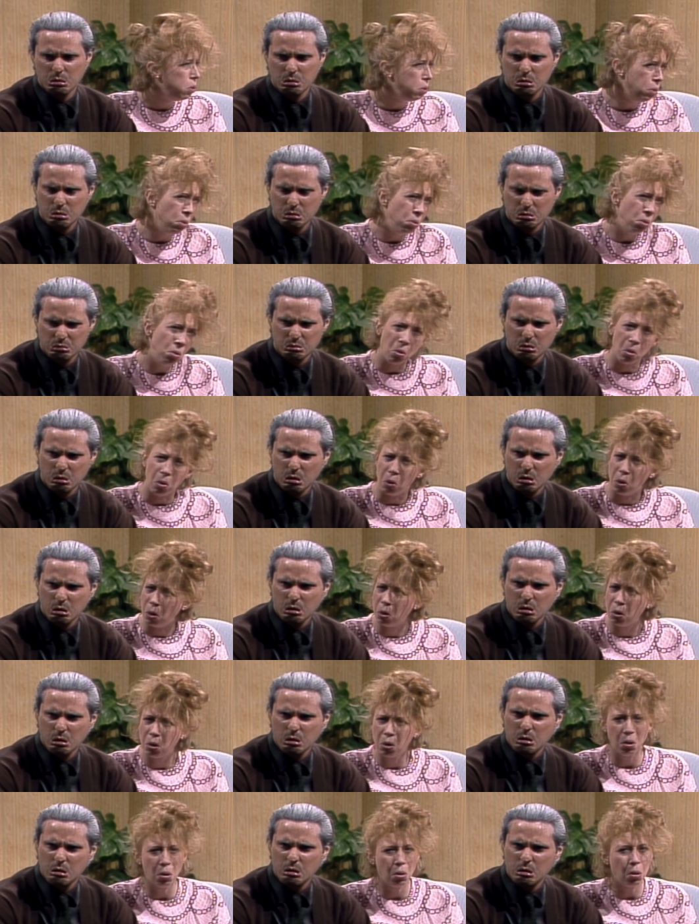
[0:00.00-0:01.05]
Speaker 1: oh,
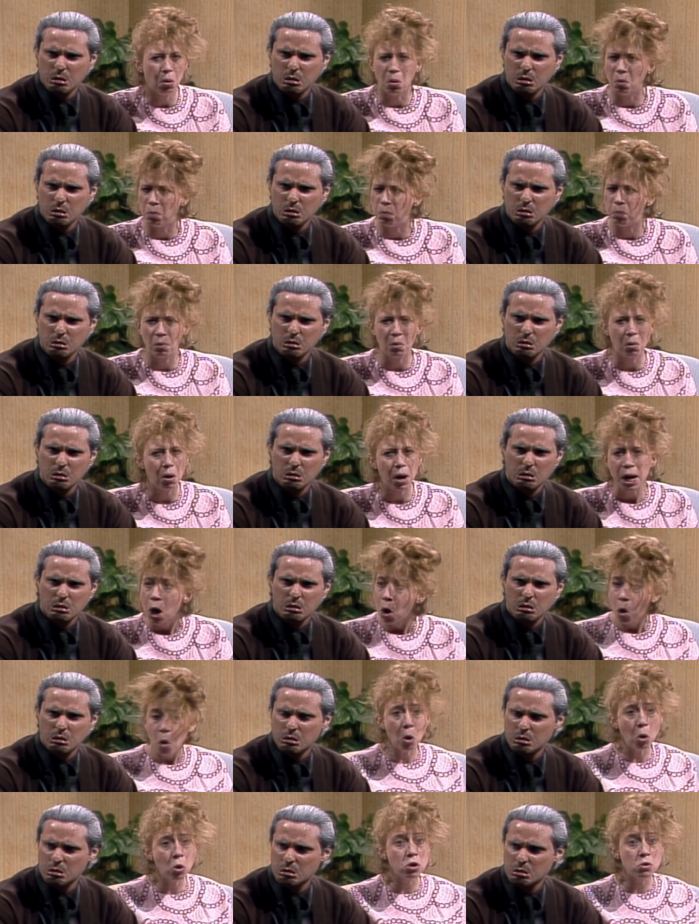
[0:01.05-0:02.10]
oh, boy.
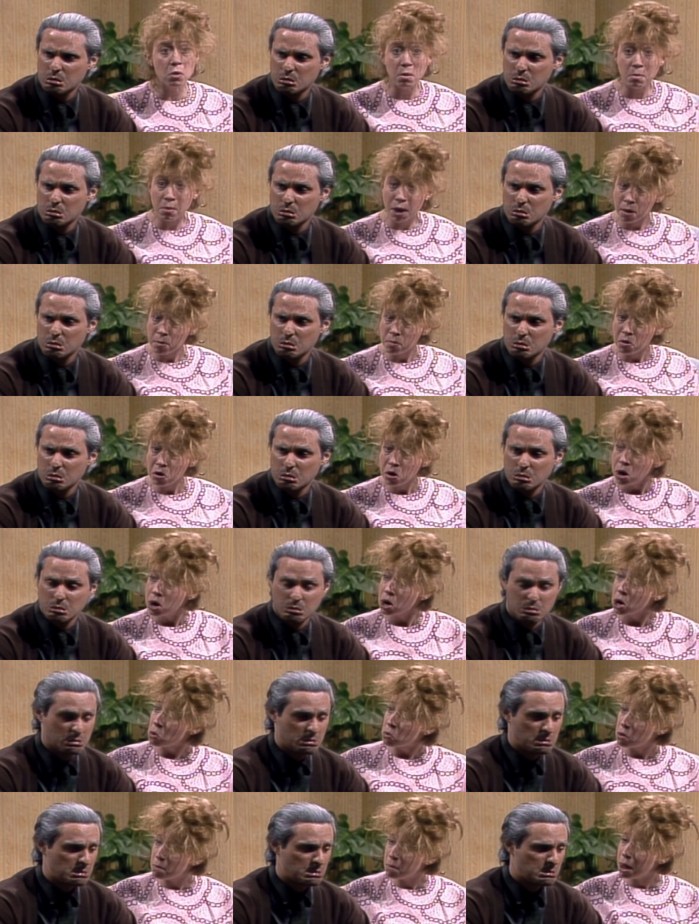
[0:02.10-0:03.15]
Oh, and remember,
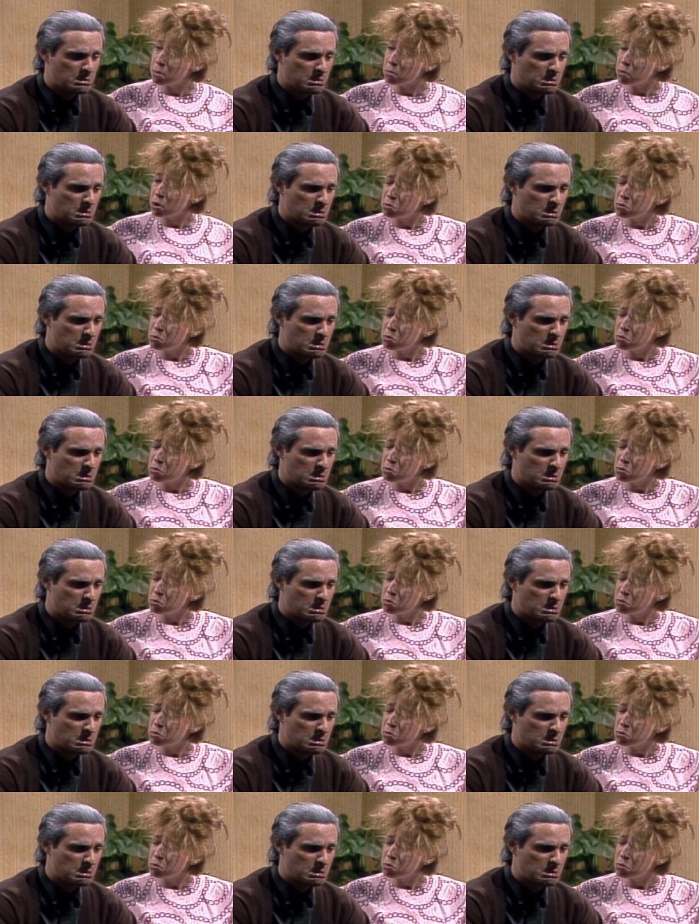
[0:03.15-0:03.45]
remember